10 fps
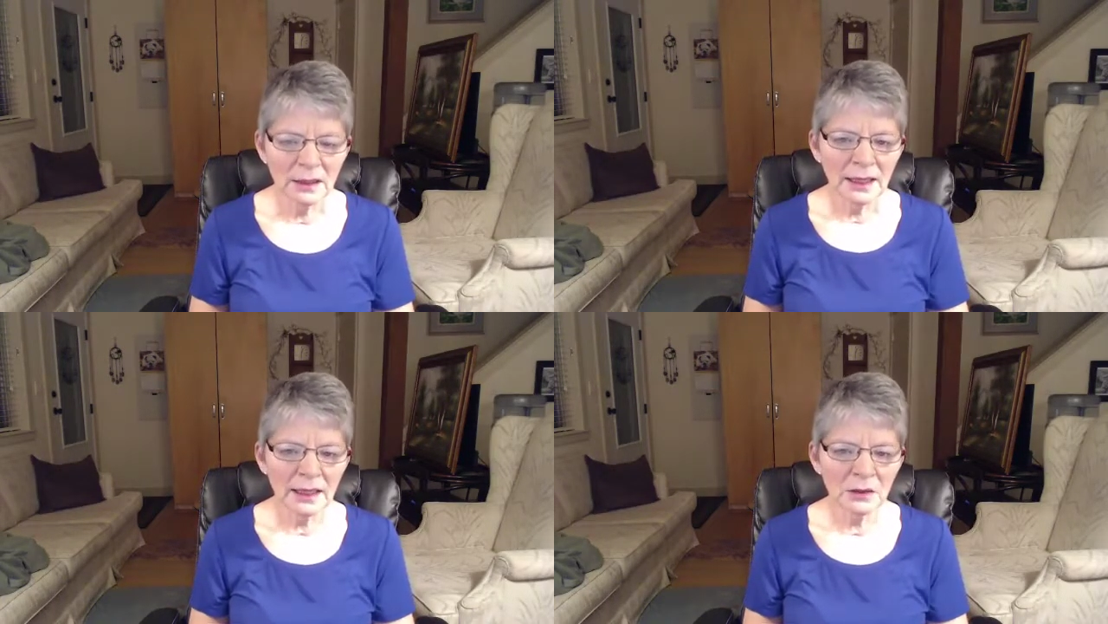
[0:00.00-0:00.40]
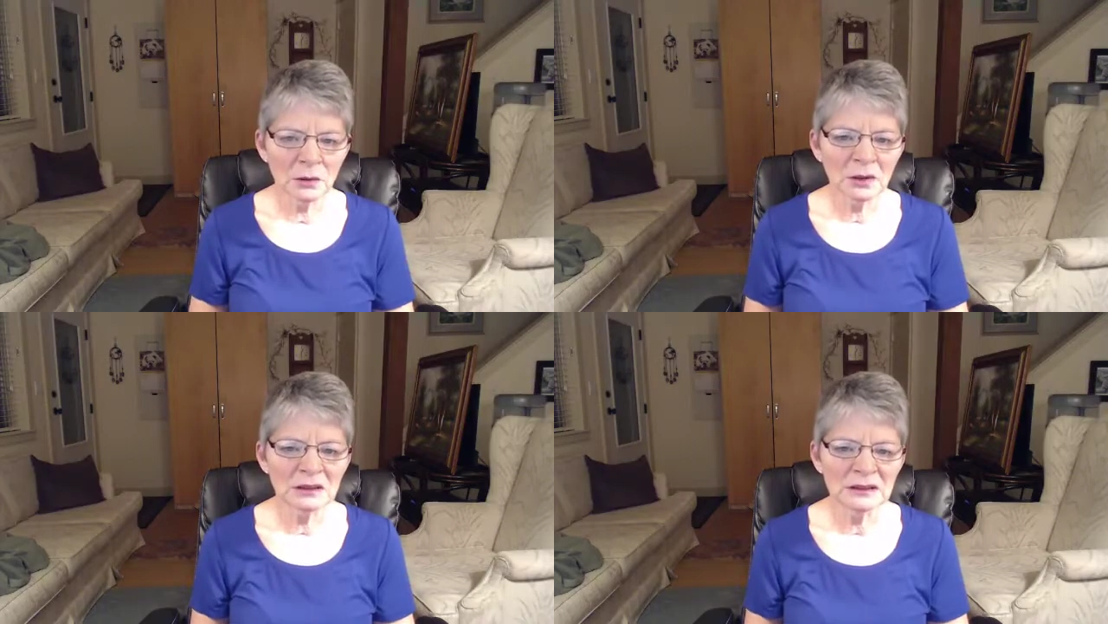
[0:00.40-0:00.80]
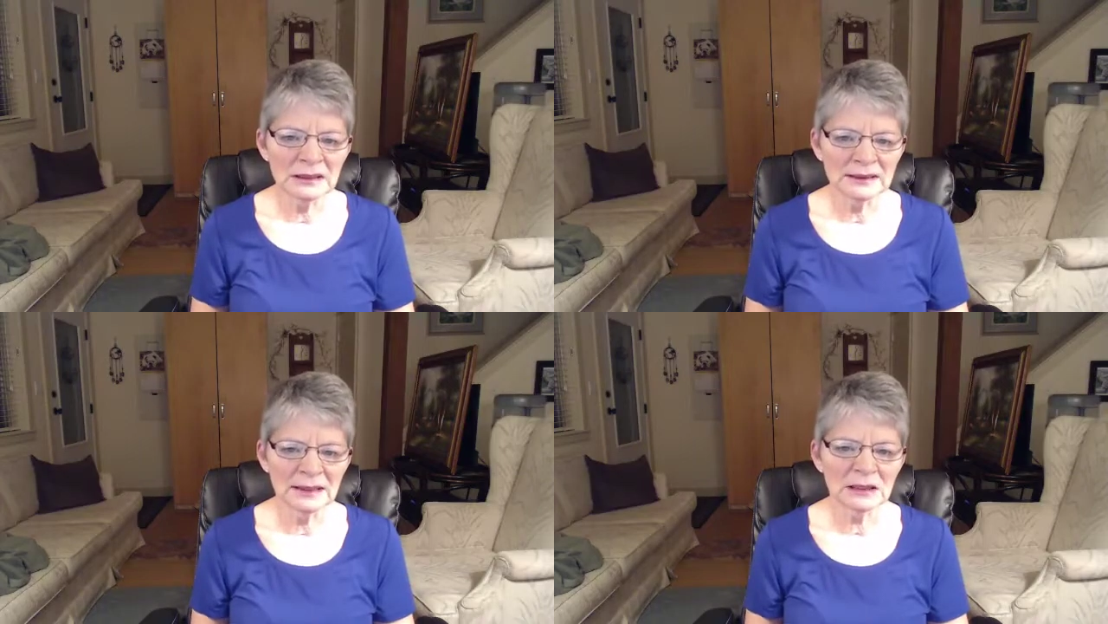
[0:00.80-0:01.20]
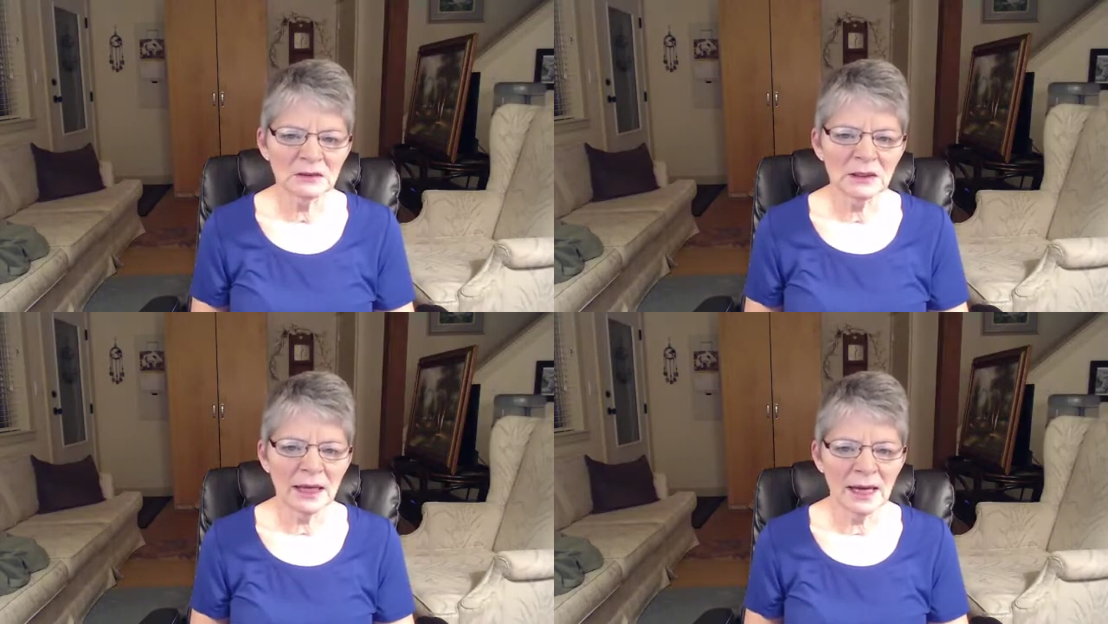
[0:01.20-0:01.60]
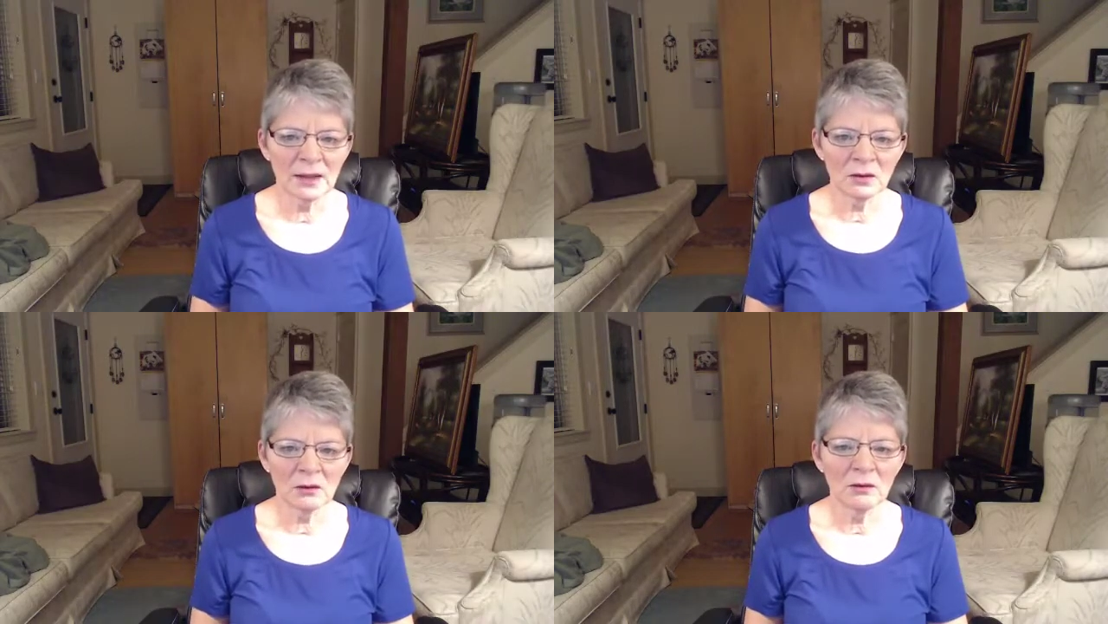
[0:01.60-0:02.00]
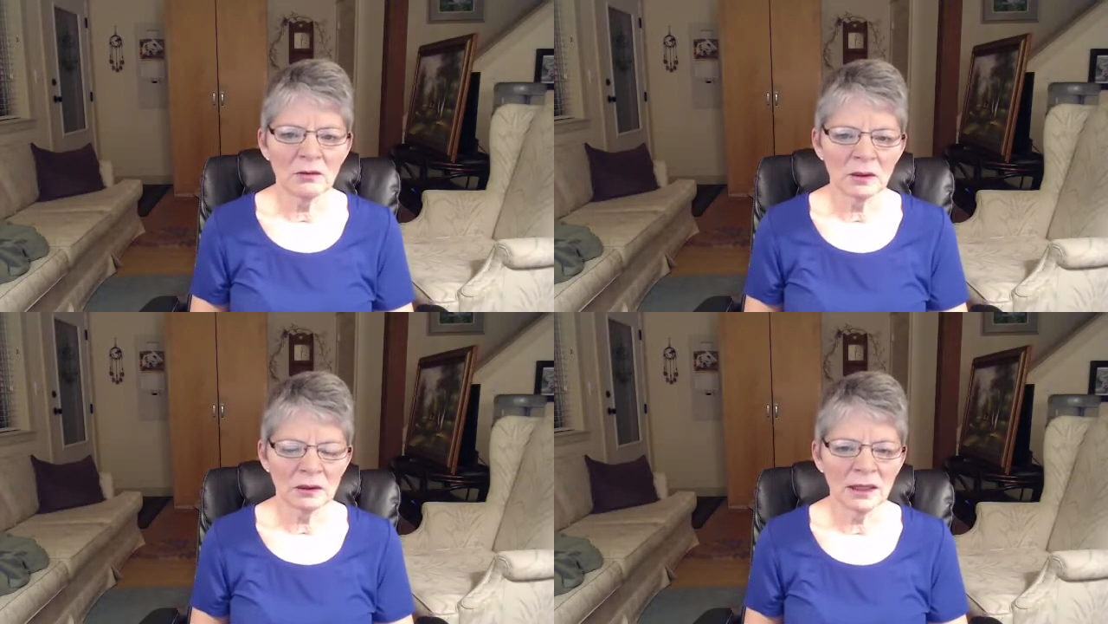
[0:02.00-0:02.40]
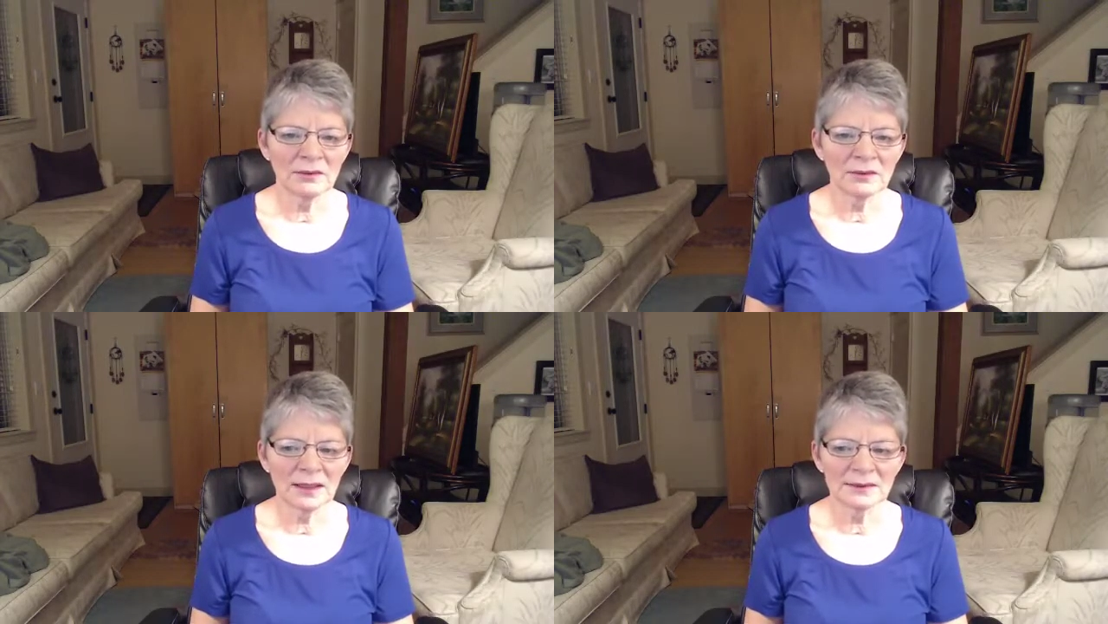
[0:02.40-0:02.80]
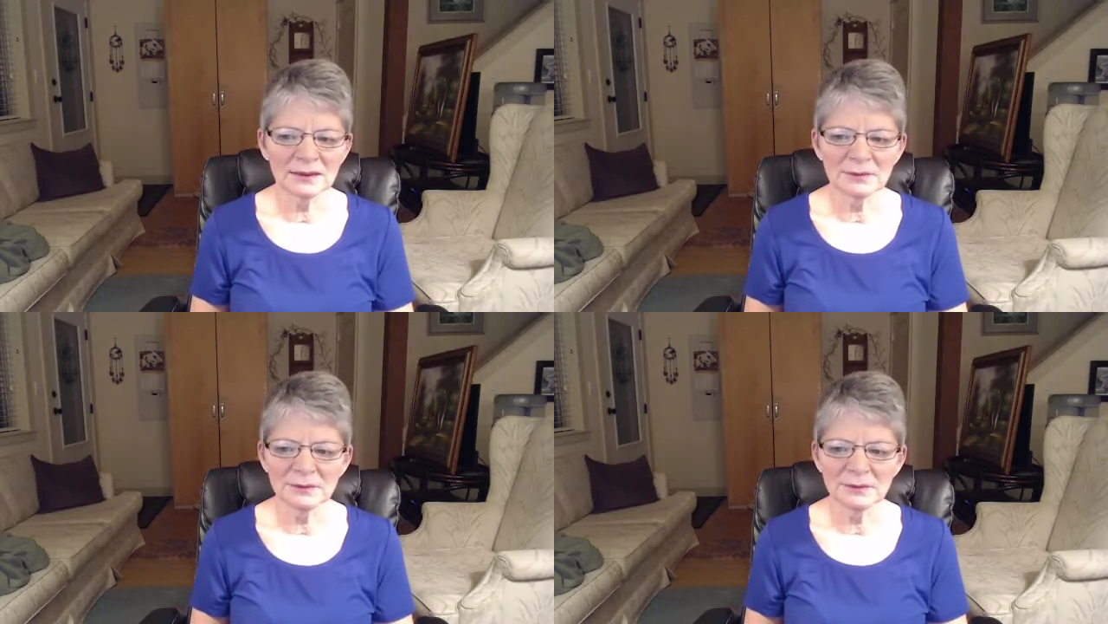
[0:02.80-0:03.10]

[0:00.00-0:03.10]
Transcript: in order to successfully handle the life lesson.